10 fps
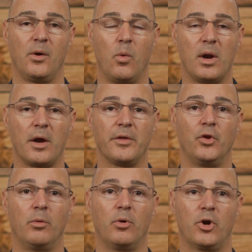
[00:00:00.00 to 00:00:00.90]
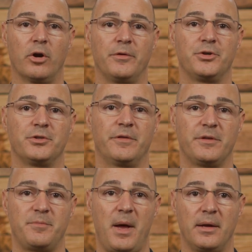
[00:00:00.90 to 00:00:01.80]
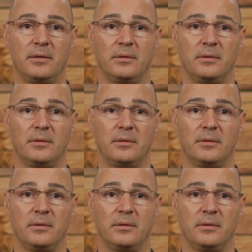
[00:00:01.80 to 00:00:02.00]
What are the normal curvatures of the spine?